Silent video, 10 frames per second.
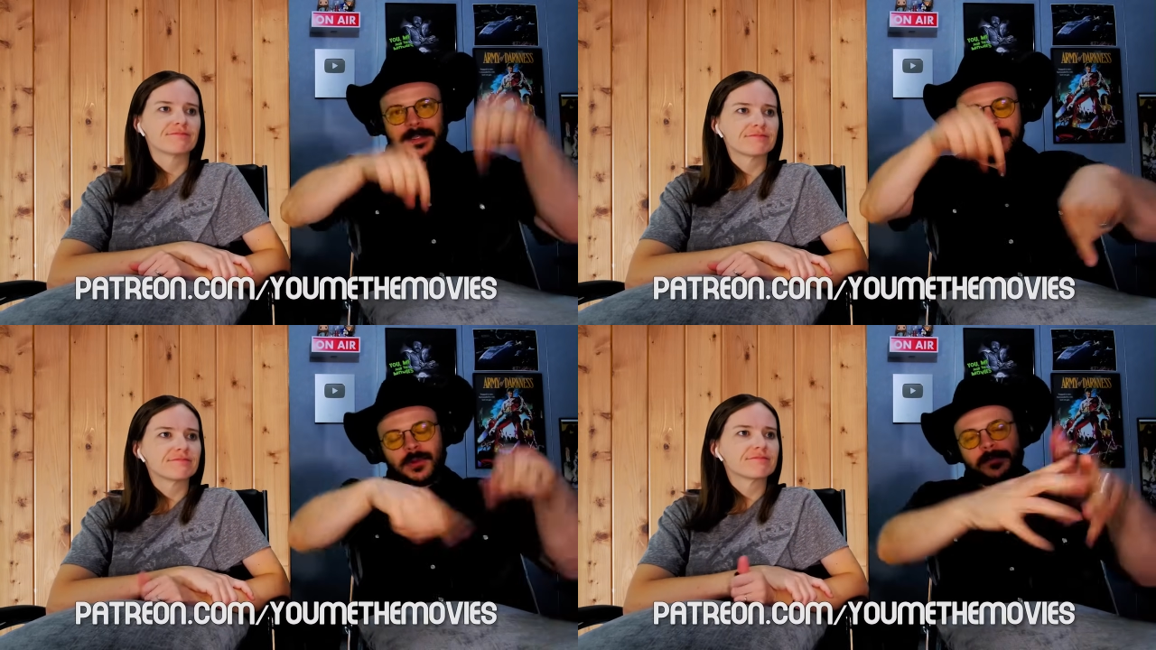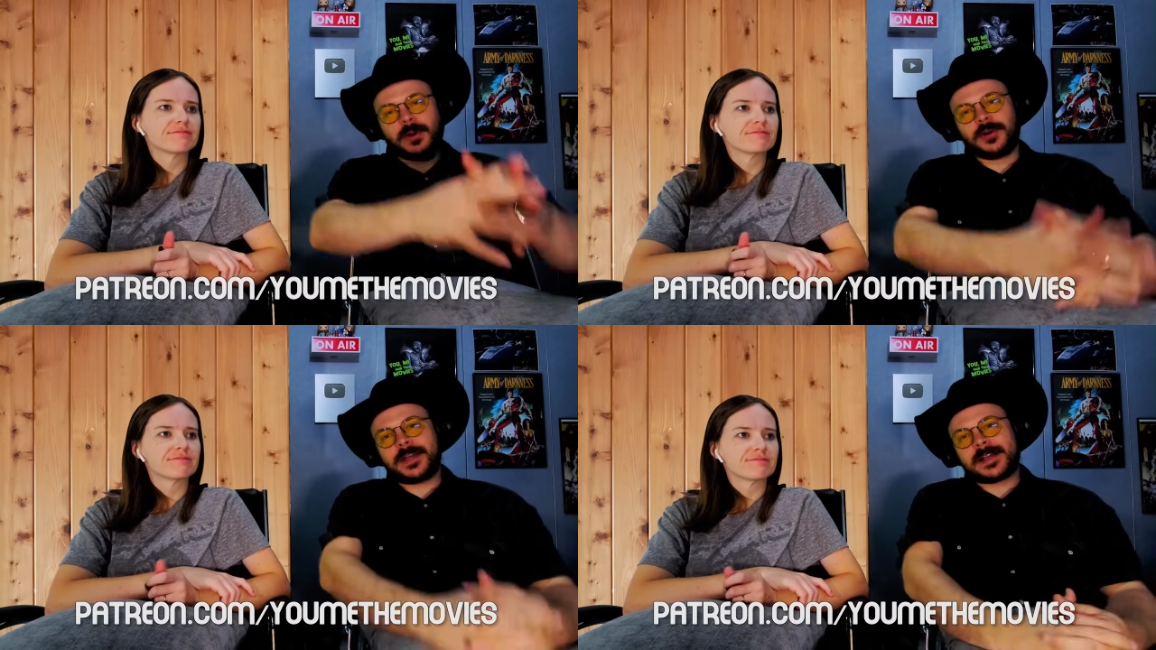Speaker 1: down below for
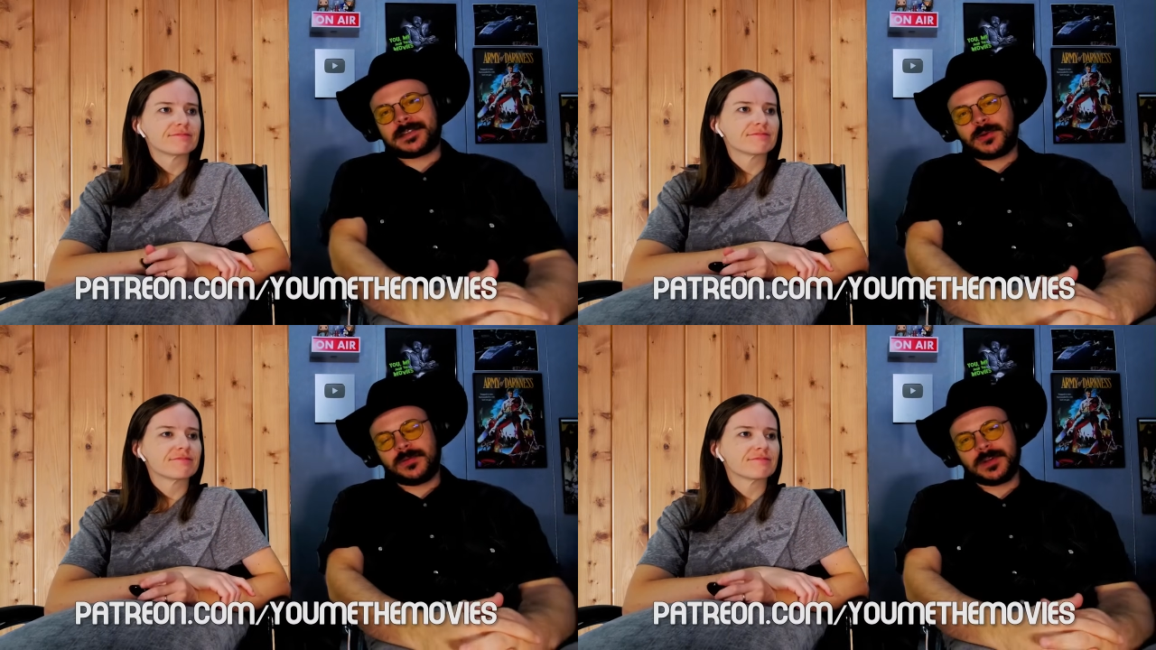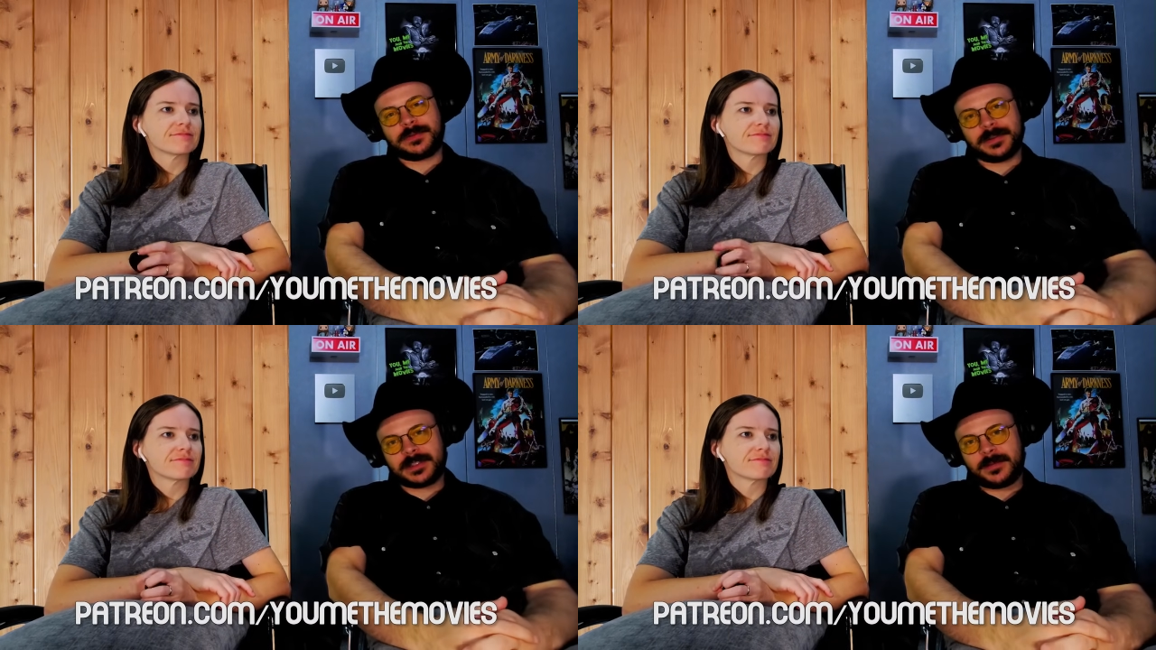early access to our videos. Want
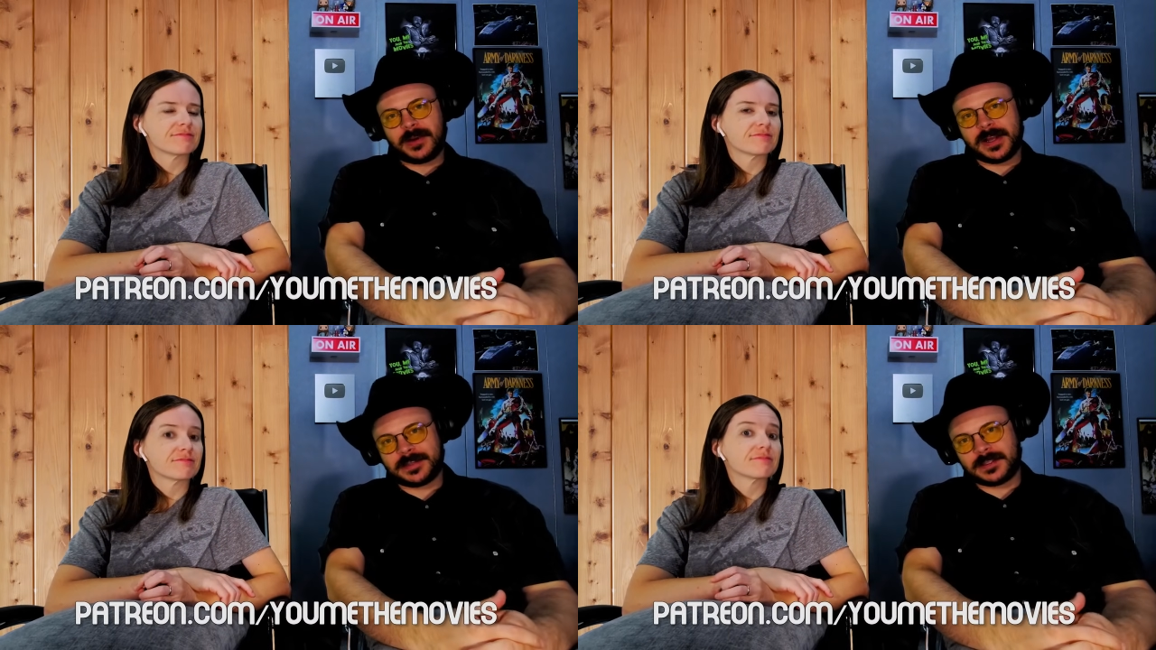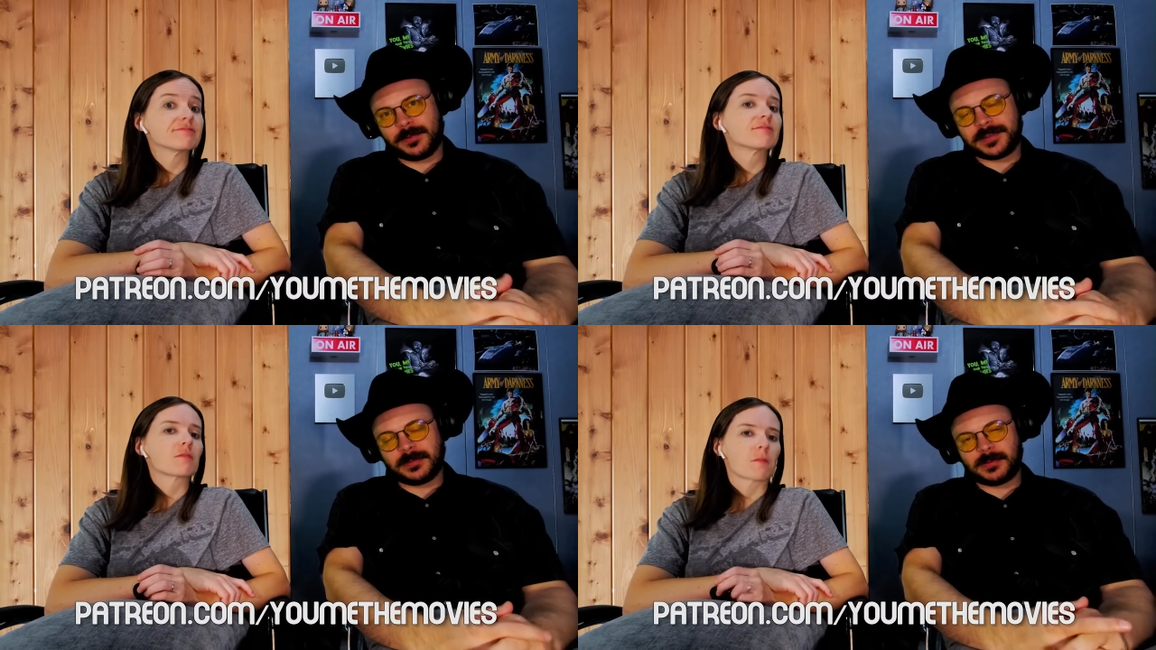to come to access to polls,
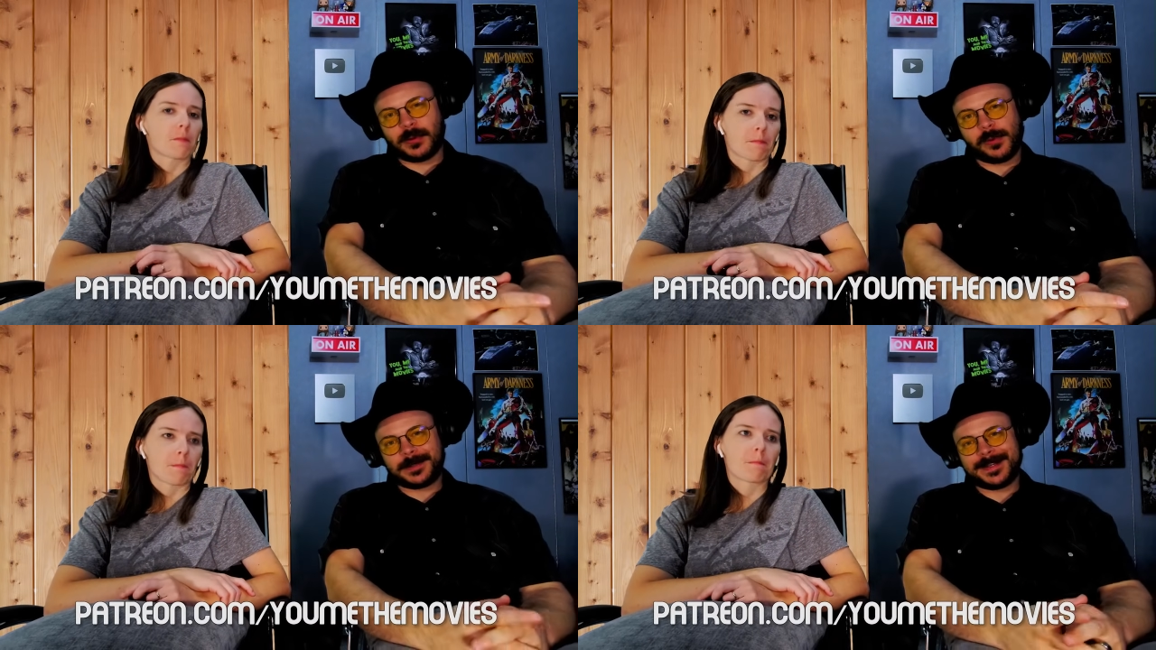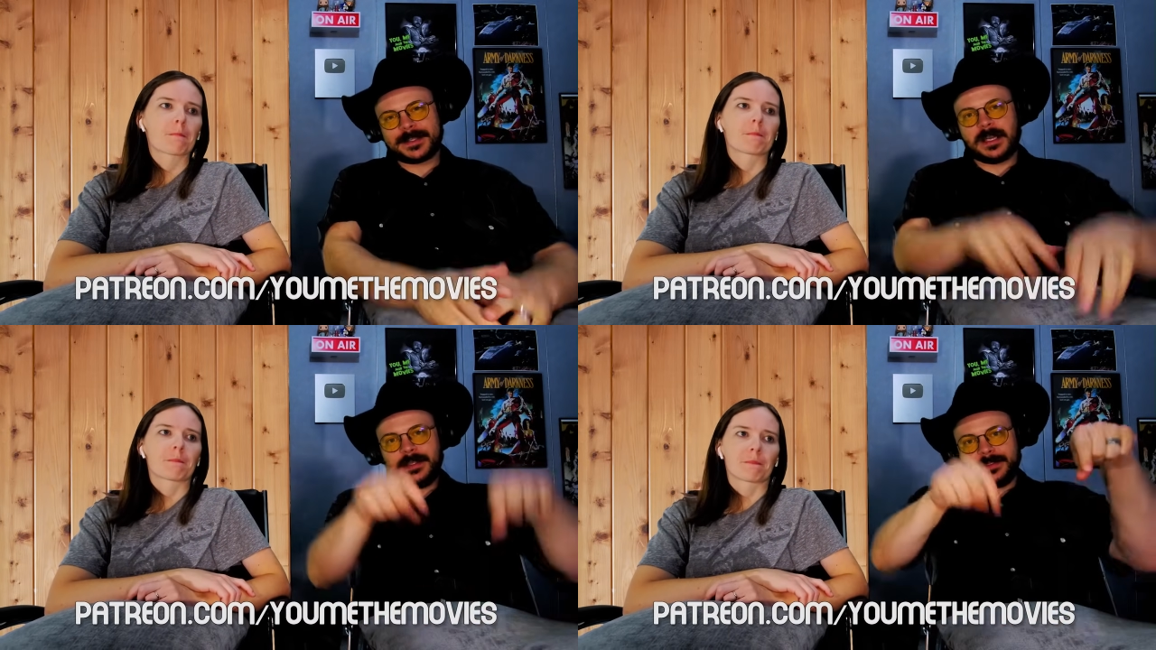helps people watch next.
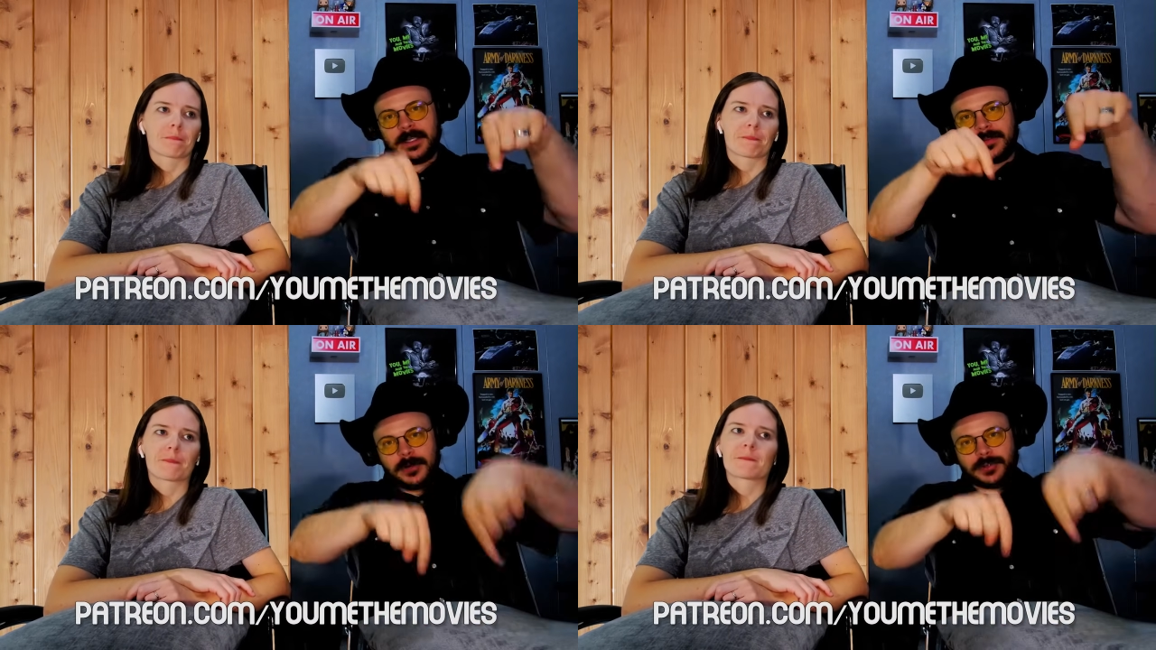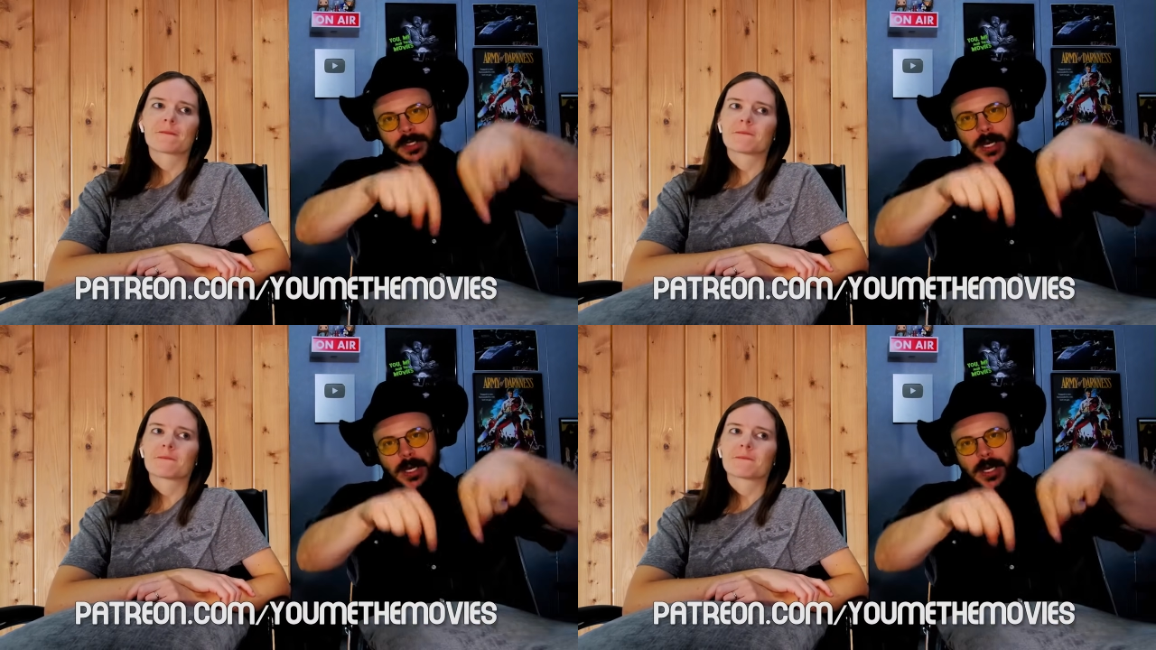Links down there. Check it